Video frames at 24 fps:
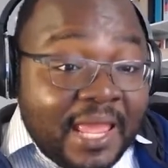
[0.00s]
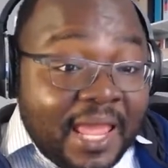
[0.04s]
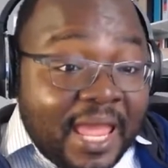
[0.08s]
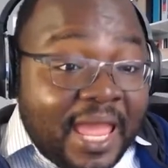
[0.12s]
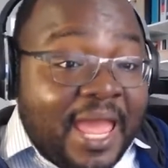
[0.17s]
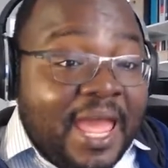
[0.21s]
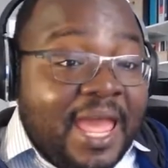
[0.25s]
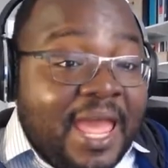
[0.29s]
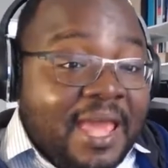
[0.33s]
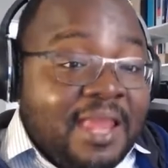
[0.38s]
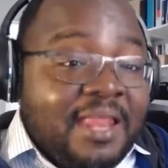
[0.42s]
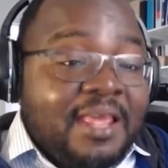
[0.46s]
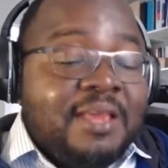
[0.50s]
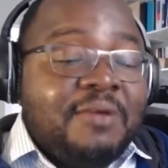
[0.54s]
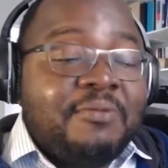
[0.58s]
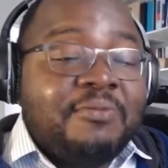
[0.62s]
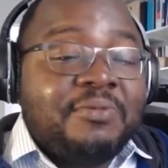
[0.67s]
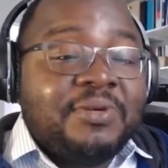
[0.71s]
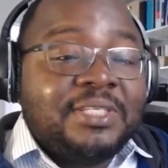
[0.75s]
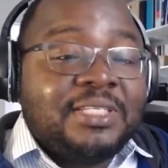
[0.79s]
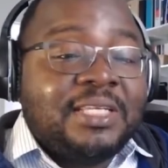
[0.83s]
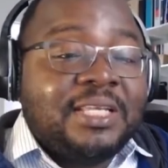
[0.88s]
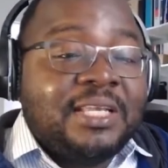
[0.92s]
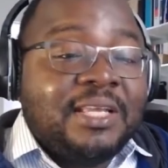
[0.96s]
and it
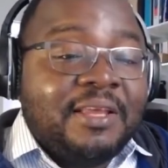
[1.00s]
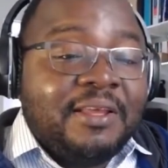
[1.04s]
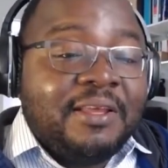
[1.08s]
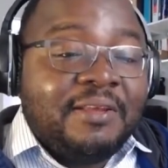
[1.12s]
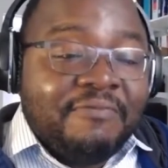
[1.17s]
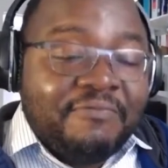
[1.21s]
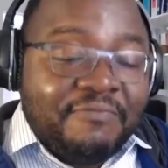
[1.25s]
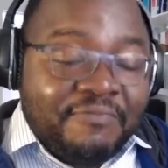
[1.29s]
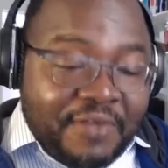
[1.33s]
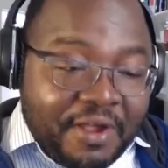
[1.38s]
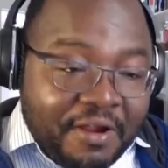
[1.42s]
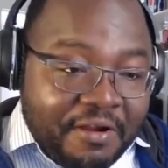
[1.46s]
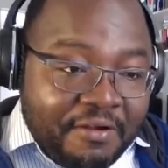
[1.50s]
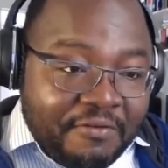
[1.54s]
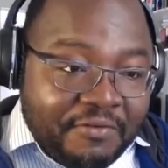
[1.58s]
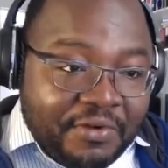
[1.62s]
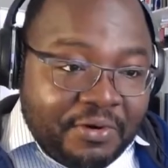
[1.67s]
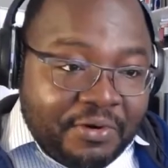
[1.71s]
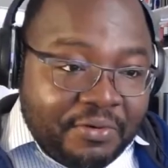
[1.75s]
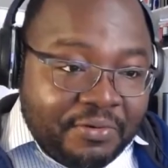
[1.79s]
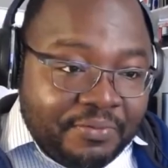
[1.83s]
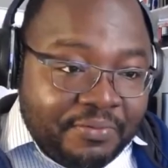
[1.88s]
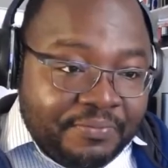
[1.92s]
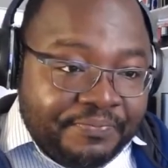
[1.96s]
was very,
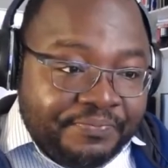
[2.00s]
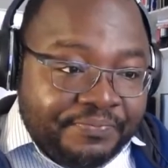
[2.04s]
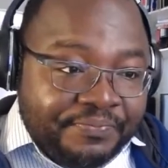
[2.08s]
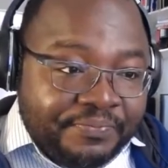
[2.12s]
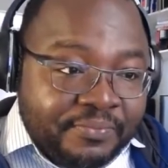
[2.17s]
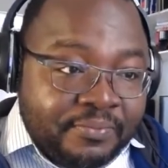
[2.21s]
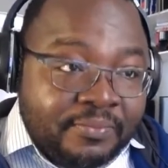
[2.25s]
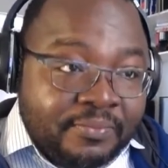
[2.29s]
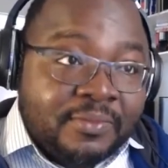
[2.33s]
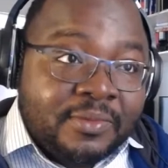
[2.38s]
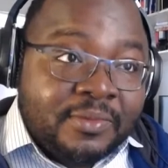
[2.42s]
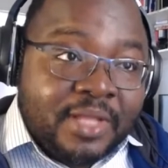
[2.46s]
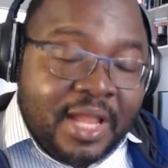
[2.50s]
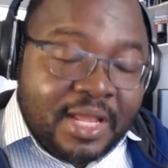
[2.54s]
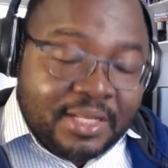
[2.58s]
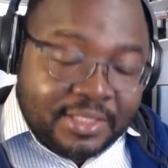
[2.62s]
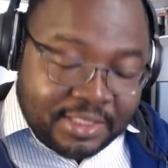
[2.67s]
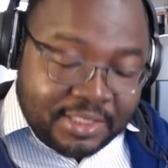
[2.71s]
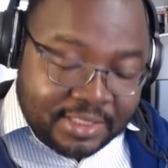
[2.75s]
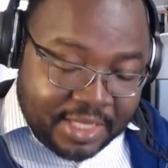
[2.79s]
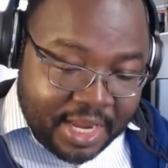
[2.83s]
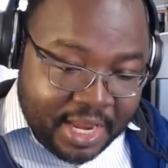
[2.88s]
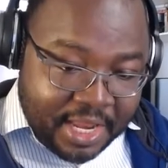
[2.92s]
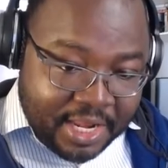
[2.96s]
very
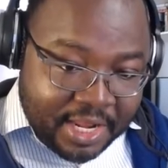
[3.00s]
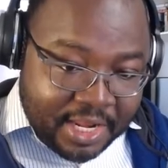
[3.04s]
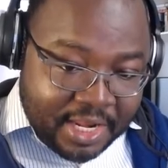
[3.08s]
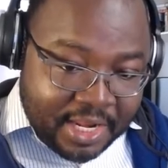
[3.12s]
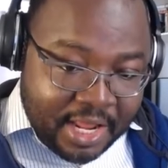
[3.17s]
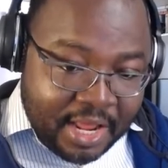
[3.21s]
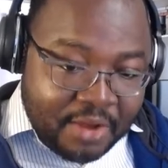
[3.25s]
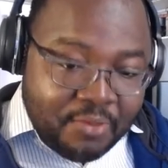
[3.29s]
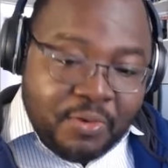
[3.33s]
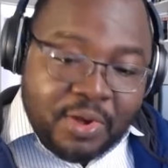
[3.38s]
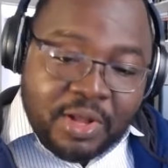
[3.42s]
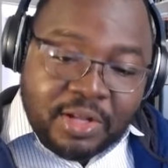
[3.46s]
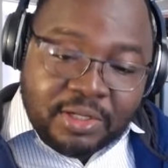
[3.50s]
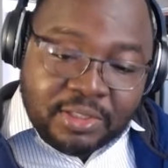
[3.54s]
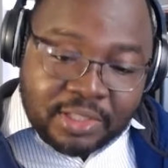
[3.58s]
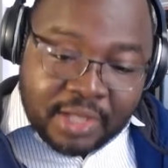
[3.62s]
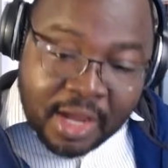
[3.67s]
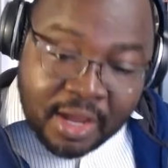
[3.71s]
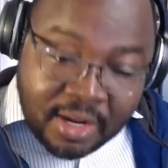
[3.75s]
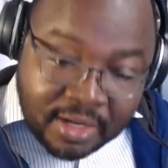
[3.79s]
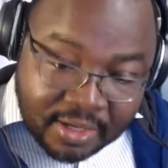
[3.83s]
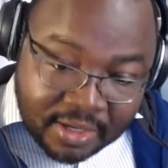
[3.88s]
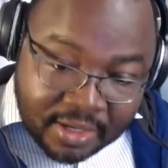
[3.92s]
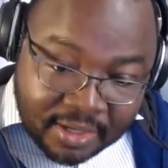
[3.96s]
entertaining and well
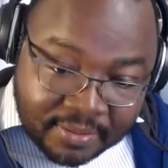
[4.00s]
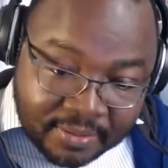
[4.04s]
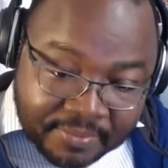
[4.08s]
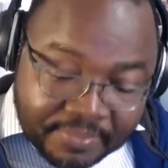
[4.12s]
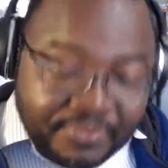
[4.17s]
done.